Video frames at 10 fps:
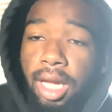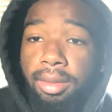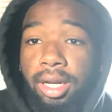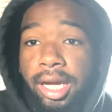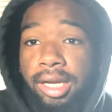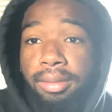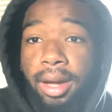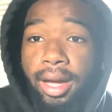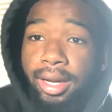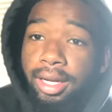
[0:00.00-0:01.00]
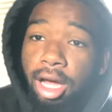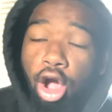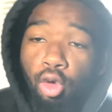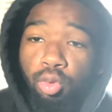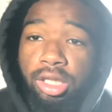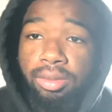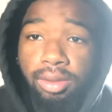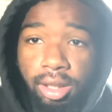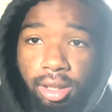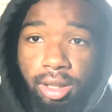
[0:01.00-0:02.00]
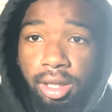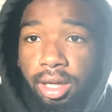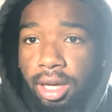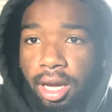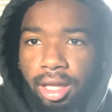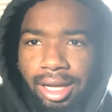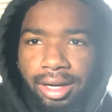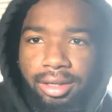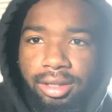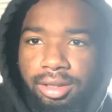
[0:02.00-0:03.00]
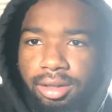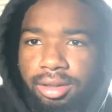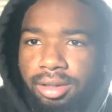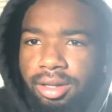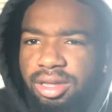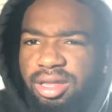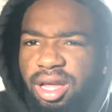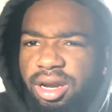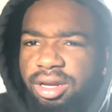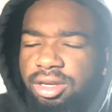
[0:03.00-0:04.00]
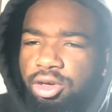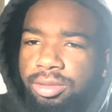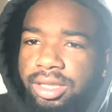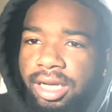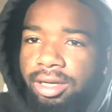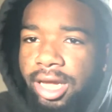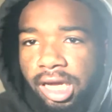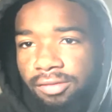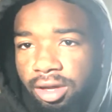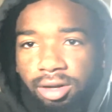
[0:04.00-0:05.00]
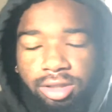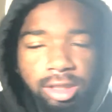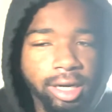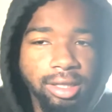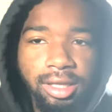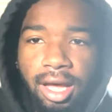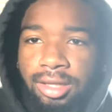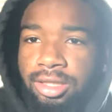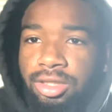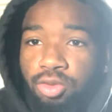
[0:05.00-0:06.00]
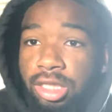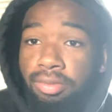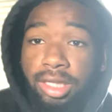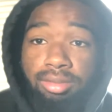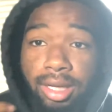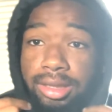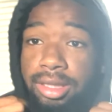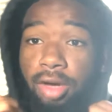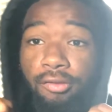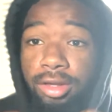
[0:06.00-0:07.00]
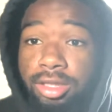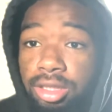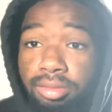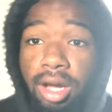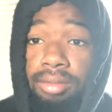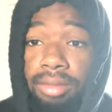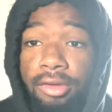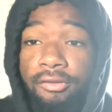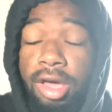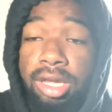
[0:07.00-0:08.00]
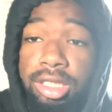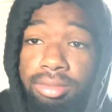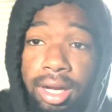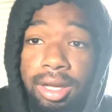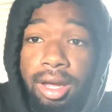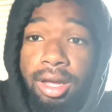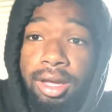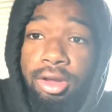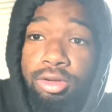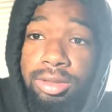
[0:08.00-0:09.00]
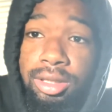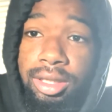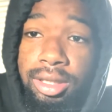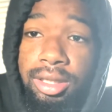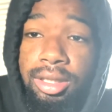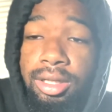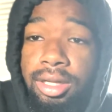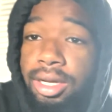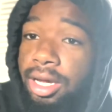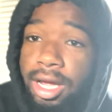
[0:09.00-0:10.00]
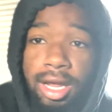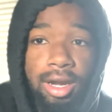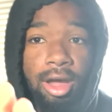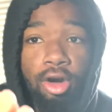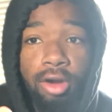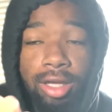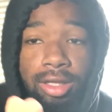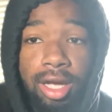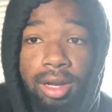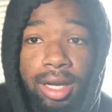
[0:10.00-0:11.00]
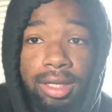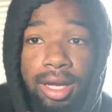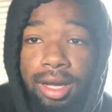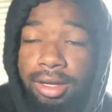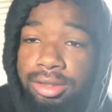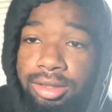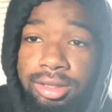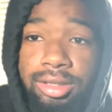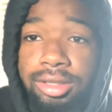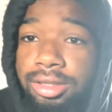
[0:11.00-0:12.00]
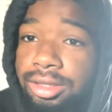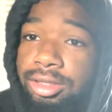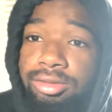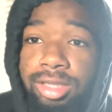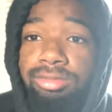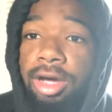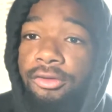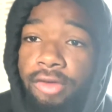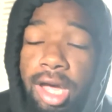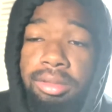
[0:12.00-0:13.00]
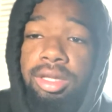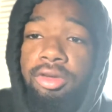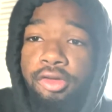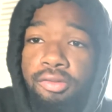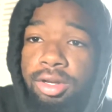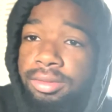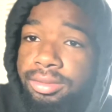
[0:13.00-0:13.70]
I'm laid back. I don't really be in a lot of out of, you know what I'm saying, negative energy like that. I just really beats myself what into my, my family, to my game, you know what I'm saying? And no, nothing like that. Just, you know, it's my family, you feel me?